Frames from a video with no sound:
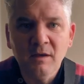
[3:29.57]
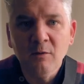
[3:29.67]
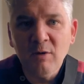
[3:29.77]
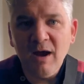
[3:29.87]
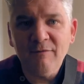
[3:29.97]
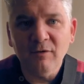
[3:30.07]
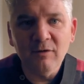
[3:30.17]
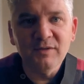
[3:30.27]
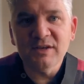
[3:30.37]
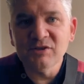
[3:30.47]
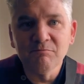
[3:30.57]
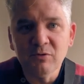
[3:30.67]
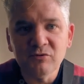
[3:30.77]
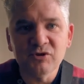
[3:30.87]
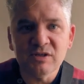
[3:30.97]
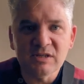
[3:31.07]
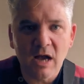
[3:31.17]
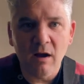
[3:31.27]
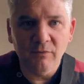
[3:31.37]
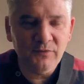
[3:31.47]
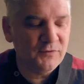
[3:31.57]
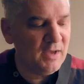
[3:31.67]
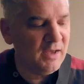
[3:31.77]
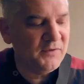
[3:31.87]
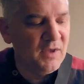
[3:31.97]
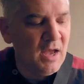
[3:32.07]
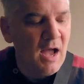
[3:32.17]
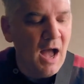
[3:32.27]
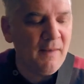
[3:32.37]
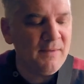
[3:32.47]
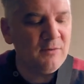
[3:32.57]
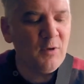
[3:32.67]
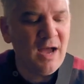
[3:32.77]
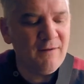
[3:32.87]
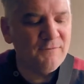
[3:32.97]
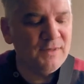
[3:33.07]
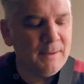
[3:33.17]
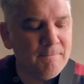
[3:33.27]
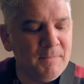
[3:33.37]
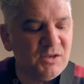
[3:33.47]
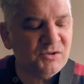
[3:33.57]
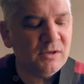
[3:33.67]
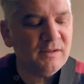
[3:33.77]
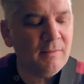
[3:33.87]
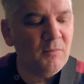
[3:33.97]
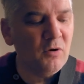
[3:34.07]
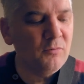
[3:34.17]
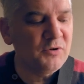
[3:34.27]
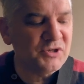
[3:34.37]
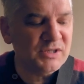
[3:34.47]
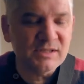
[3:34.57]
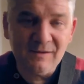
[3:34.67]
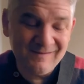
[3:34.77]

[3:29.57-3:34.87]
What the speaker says: We have all these bluesy sounds, yes. And then we have the Mixolydian mode, which is